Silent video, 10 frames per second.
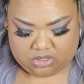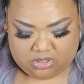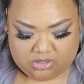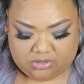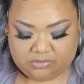
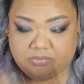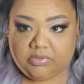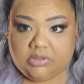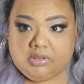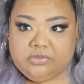
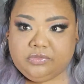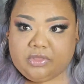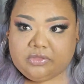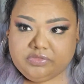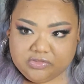Um,
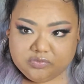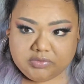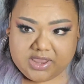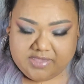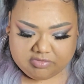this
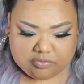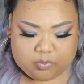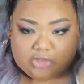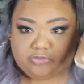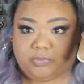one I haven't
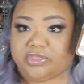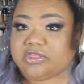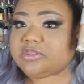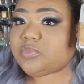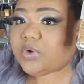swatched, but
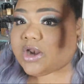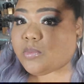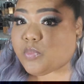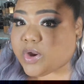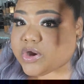this is the one
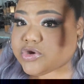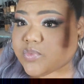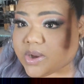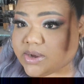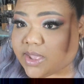I'm wearing
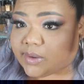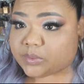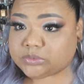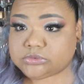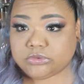right
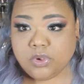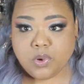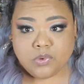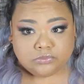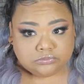now.
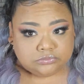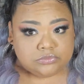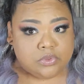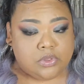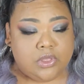
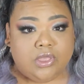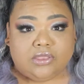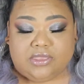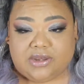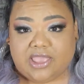
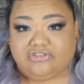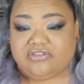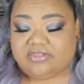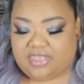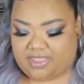Can I
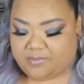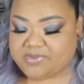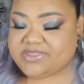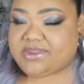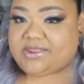just say? I'm
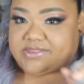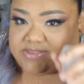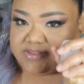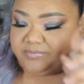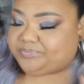gonna say this.
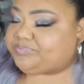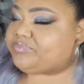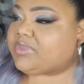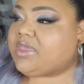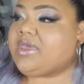
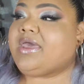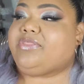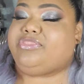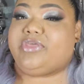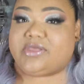
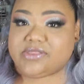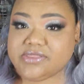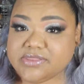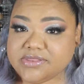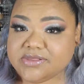This